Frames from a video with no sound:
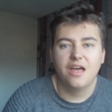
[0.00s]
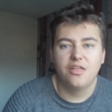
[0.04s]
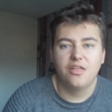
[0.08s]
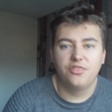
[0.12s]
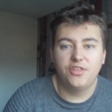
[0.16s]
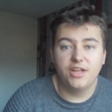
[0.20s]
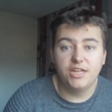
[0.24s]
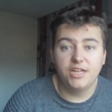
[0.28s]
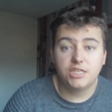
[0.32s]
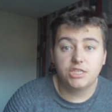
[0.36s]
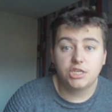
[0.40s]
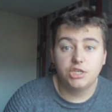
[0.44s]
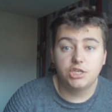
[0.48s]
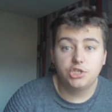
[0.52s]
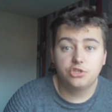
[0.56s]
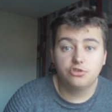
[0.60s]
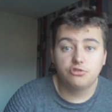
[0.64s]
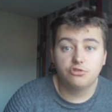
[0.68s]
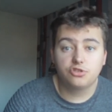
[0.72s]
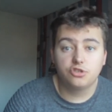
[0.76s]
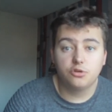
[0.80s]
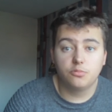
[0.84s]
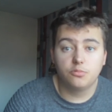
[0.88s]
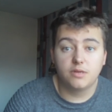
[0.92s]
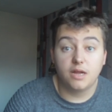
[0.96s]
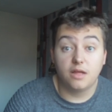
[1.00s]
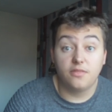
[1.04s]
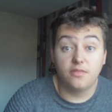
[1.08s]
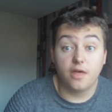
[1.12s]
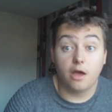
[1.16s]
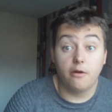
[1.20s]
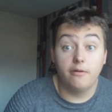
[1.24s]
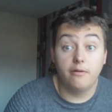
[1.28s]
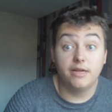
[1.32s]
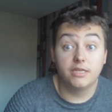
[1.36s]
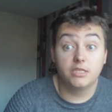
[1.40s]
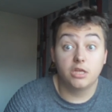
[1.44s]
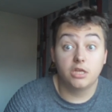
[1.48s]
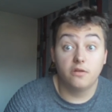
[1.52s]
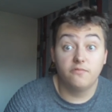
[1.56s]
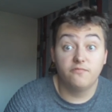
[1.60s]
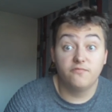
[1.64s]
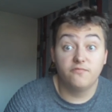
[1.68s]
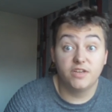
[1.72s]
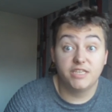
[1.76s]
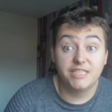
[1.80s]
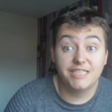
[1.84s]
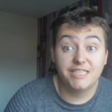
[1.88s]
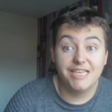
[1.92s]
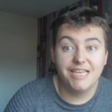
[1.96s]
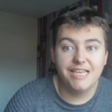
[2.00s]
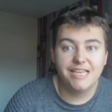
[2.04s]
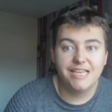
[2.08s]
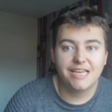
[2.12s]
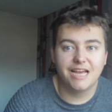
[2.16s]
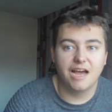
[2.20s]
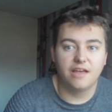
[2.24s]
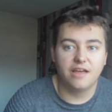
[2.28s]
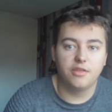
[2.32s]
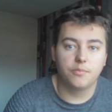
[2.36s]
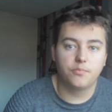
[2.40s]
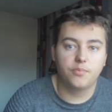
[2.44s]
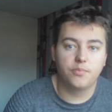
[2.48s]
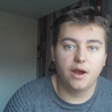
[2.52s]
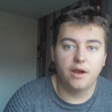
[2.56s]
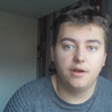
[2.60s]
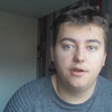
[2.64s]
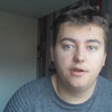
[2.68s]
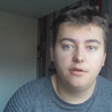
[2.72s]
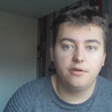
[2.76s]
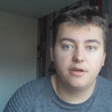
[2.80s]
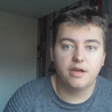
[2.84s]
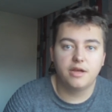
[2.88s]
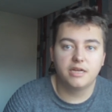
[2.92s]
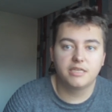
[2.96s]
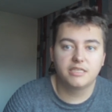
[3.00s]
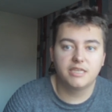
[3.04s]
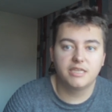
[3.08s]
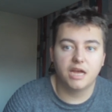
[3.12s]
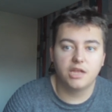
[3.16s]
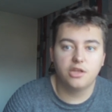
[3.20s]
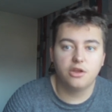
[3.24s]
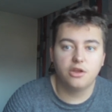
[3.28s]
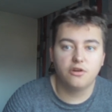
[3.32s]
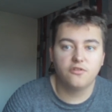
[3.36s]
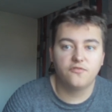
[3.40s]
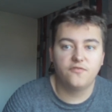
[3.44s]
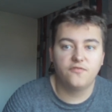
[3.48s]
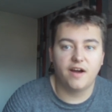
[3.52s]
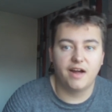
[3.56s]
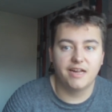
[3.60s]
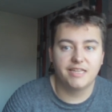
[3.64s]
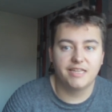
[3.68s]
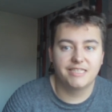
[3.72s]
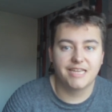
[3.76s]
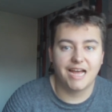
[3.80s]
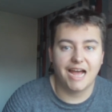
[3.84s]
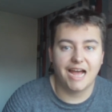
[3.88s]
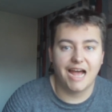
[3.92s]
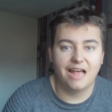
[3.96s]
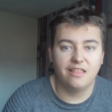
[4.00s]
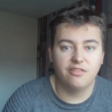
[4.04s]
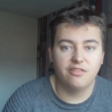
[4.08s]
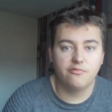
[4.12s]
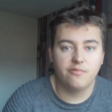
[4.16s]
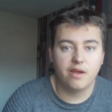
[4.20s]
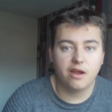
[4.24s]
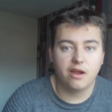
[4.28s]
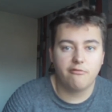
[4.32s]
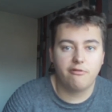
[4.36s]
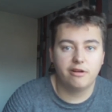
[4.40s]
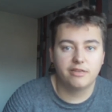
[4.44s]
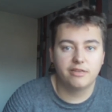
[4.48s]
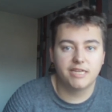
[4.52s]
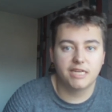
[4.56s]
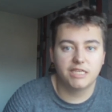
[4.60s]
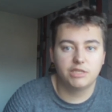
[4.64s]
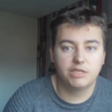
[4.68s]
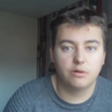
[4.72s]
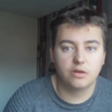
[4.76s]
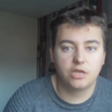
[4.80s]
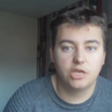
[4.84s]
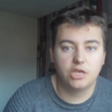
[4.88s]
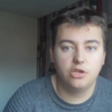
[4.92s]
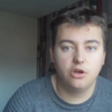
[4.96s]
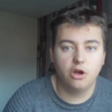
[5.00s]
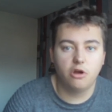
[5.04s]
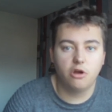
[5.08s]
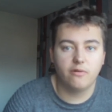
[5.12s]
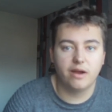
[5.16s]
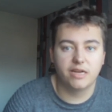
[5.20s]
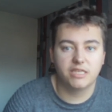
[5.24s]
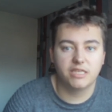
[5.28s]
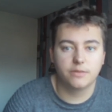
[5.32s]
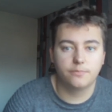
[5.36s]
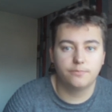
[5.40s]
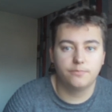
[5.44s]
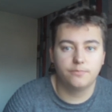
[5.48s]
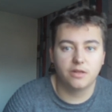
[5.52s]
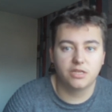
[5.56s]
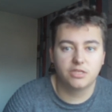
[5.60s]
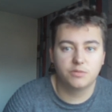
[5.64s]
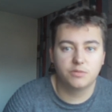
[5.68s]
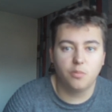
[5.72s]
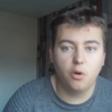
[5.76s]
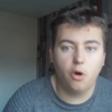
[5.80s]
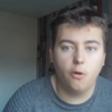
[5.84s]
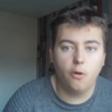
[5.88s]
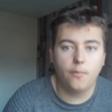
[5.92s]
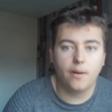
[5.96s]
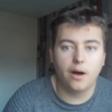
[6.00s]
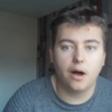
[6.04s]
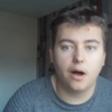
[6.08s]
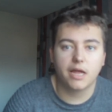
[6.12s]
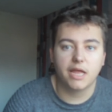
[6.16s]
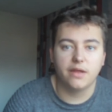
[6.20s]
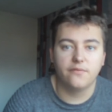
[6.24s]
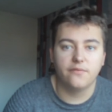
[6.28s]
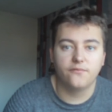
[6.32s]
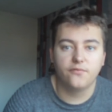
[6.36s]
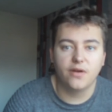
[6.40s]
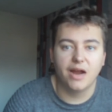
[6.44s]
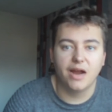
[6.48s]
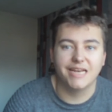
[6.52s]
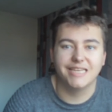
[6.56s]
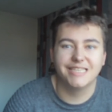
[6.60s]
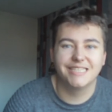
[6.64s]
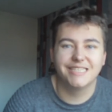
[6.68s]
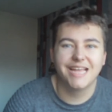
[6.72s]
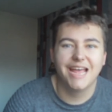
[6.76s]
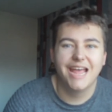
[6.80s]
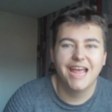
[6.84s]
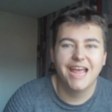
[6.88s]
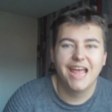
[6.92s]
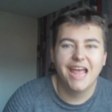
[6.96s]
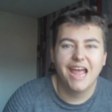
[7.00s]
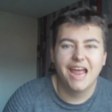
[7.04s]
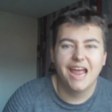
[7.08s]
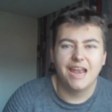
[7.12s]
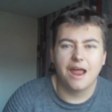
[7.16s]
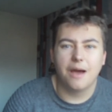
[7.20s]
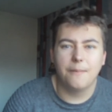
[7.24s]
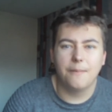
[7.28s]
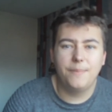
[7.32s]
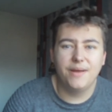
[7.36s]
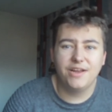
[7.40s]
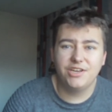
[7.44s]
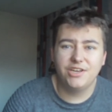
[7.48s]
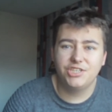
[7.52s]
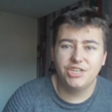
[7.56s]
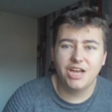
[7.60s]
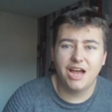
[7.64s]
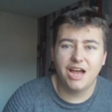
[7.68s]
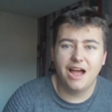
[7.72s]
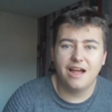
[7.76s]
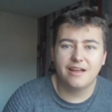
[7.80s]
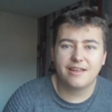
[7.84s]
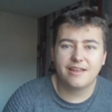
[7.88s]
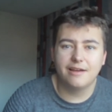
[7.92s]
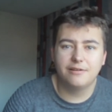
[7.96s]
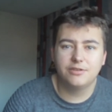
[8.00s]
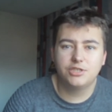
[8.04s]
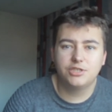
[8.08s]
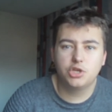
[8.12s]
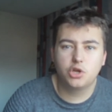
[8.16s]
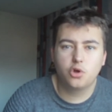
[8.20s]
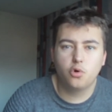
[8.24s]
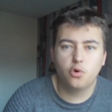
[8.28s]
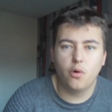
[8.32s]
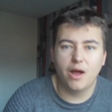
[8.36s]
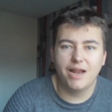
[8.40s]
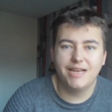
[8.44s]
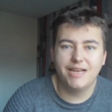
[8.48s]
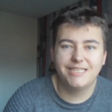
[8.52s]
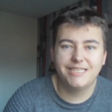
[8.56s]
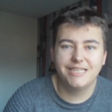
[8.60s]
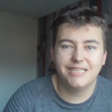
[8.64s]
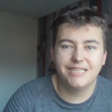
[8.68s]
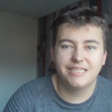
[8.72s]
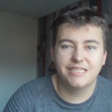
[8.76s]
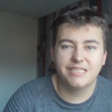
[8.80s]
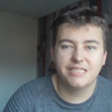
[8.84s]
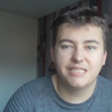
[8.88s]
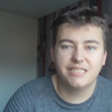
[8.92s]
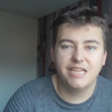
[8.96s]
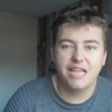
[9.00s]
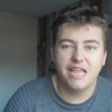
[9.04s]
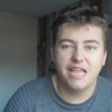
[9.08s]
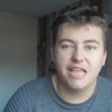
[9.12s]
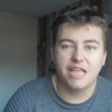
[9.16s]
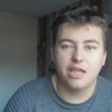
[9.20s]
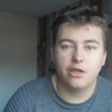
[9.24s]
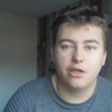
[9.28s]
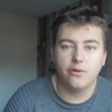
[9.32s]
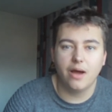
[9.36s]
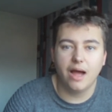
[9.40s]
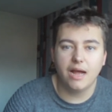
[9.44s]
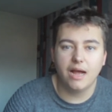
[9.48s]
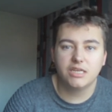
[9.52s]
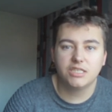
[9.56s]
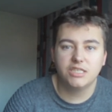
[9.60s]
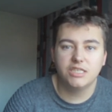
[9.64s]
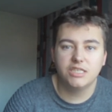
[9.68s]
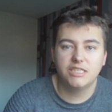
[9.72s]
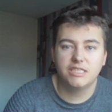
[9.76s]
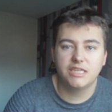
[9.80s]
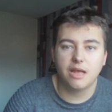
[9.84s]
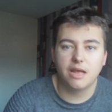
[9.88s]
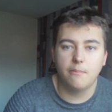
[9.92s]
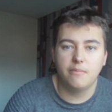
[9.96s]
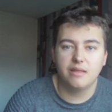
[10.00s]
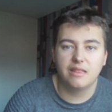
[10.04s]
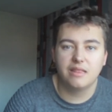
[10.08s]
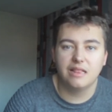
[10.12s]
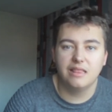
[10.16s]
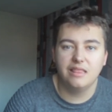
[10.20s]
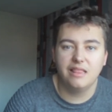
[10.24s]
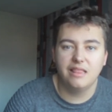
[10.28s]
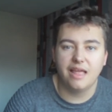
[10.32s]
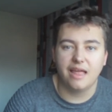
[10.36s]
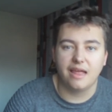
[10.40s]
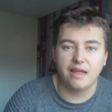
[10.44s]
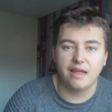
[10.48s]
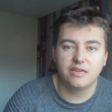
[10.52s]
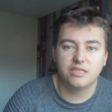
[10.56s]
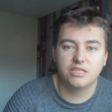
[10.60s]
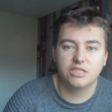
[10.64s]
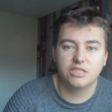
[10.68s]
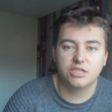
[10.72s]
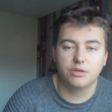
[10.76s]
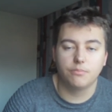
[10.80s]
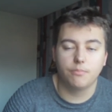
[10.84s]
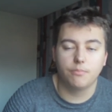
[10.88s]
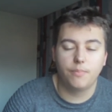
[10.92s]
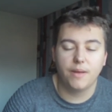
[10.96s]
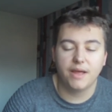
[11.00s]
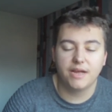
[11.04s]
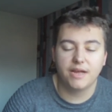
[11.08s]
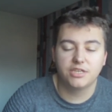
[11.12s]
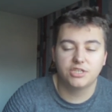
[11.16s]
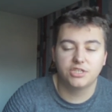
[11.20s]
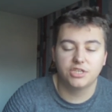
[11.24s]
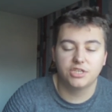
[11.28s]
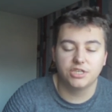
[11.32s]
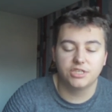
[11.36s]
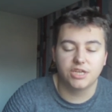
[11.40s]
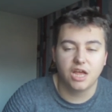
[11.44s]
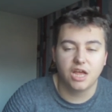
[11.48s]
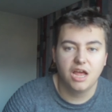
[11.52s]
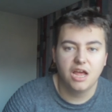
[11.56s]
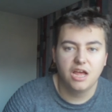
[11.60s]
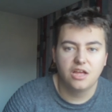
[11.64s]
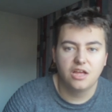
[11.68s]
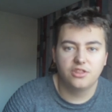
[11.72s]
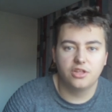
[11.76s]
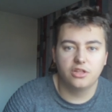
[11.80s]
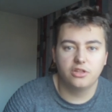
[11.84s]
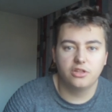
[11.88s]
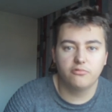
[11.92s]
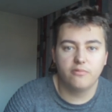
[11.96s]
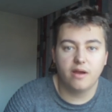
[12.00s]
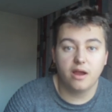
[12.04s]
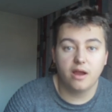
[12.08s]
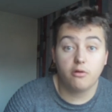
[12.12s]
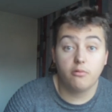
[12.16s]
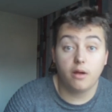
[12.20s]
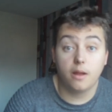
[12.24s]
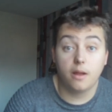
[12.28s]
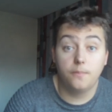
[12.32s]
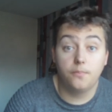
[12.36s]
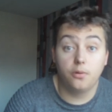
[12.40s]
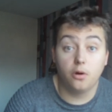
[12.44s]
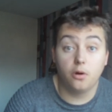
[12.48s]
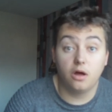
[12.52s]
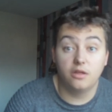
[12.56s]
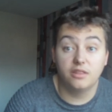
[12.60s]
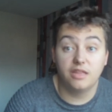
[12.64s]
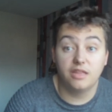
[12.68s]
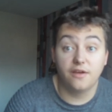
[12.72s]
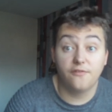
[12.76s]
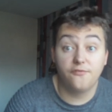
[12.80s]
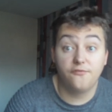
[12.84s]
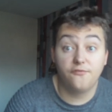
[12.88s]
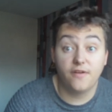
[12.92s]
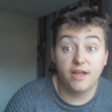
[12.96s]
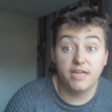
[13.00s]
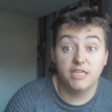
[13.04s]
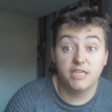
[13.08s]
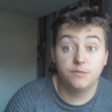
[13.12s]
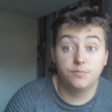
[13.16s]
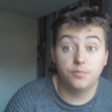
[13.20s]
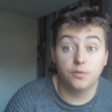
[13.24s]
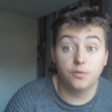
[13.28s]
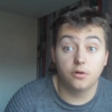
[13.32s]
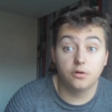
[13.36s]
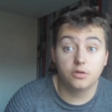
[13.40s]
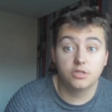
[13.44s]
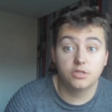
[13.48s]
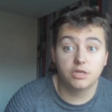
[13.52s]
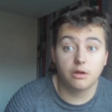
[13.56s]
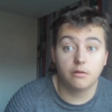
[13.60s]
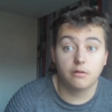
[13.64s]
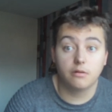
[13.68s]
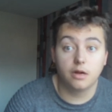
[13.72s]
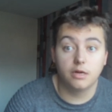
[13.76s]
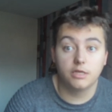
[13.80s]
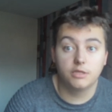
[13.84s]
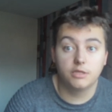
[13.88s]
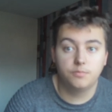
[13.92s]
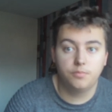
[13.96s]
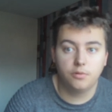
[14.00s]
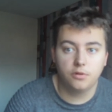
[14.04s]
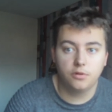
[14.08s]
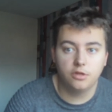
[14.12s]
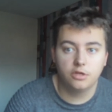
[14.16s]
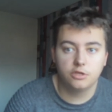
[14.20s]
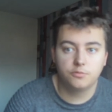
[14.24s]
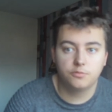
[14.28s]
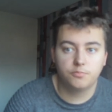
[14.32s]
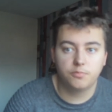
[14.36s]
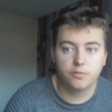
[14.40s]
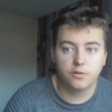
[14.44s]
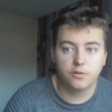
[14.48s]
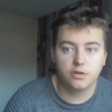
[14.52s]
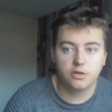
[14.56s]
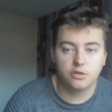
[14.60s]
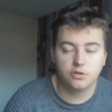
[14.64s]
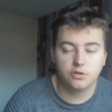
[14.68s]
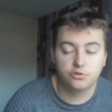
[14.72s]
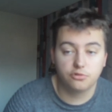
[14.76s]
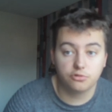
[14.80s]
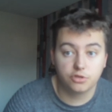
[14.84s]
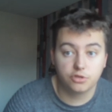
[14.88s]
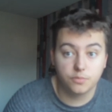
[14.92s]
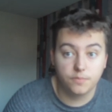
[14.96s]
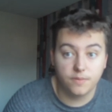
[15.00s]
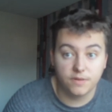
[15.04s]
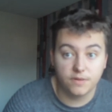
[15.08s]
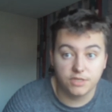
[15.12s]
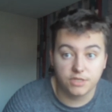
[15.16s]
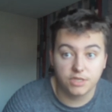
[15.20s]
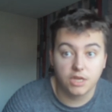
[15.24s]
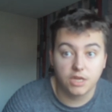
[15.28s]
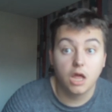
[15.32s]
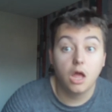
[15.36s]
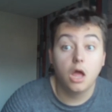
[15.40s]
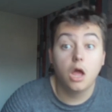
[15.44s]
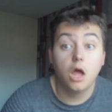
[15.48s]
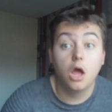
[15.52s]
This construction update though is on Vertika, the brand new Gerstlauer Eurofighter at the Récré Des Trois Curés, a, a small park in France. Now big shout out goes to Quentin C who actually sent me the link to some pictures that the Récré put on their Facebook so I'm going to put those construction pictures